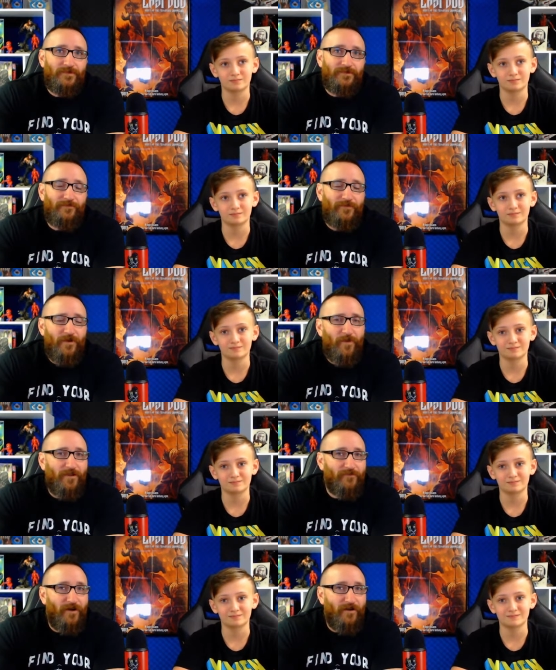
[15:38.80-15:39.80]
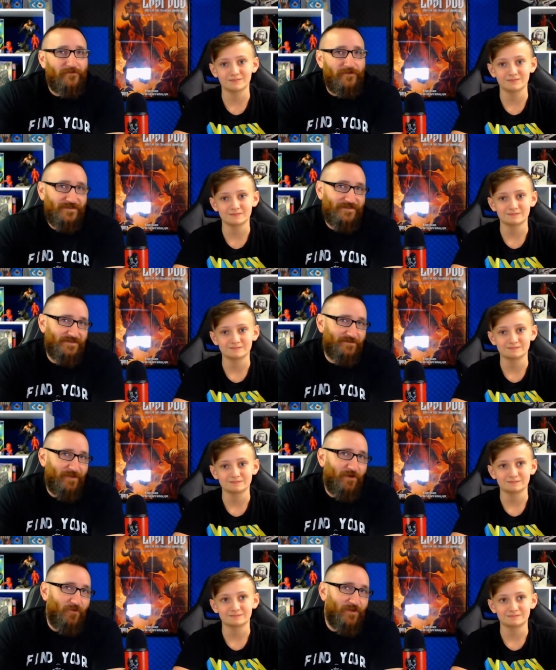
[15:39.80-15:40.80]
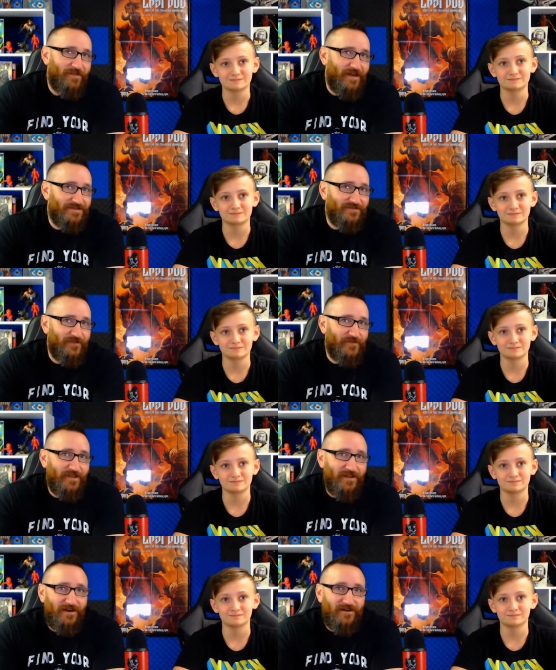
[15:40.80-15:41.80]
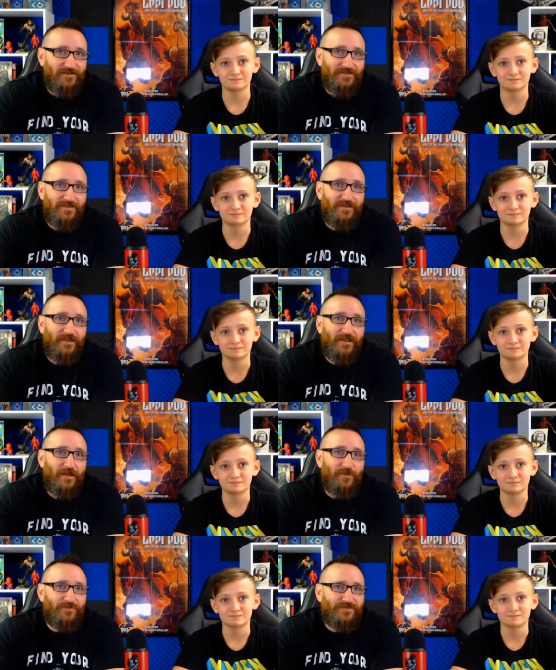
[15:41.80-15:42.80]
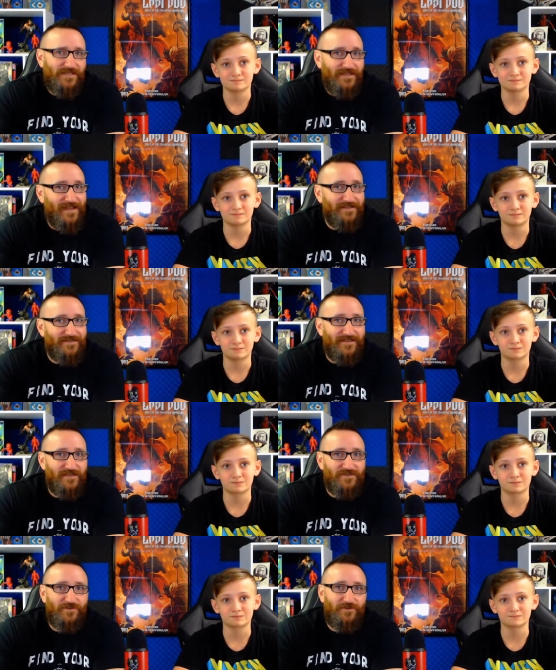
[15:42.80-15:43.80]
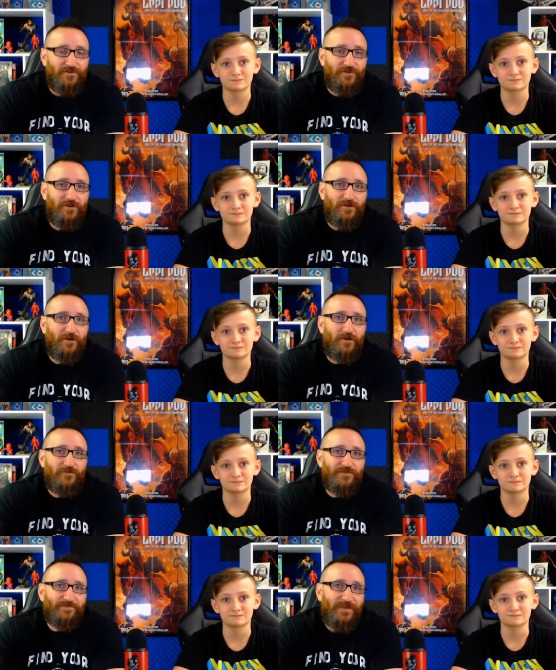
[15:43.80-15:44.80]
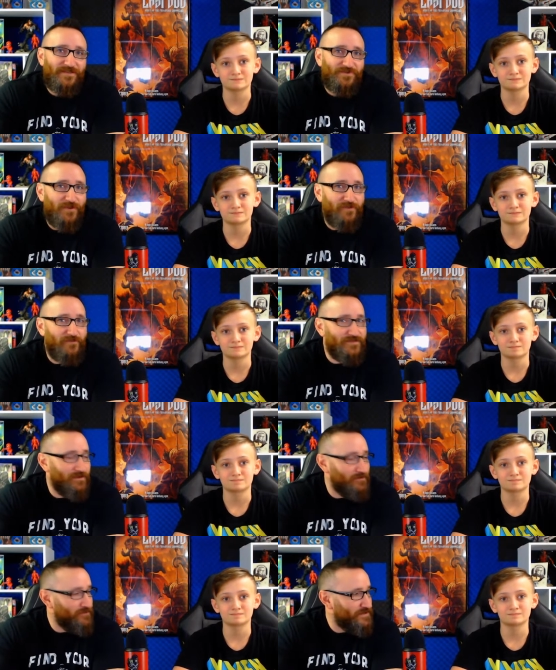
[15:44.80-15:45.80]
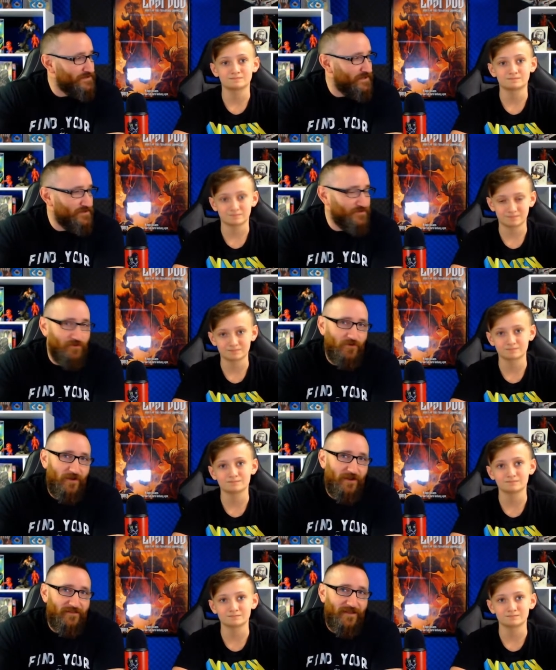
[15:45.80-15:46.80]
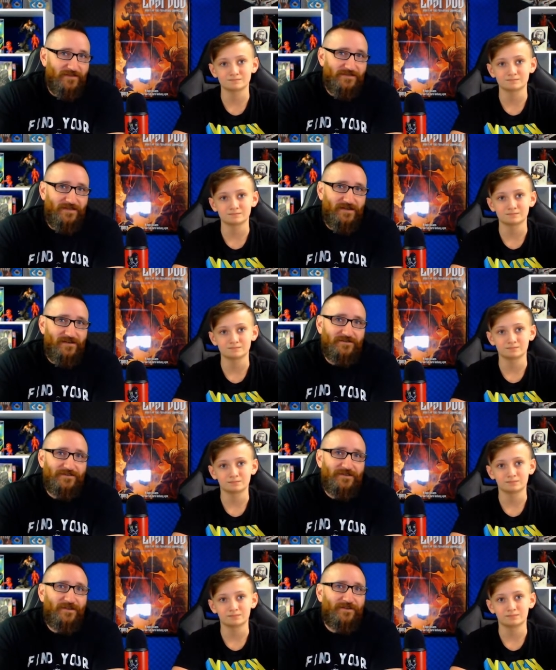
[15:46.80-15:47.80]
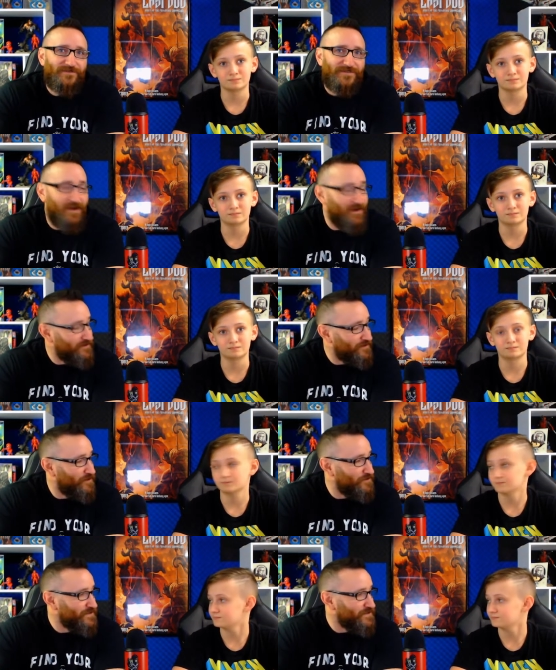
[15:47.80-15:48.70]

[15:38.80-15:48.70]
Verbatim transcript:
Speaker 1: The fair market value for this is about $1,050, and we've seen that stay true. Over this past week, we've seen a lot of sales for around $1,000, saw it go as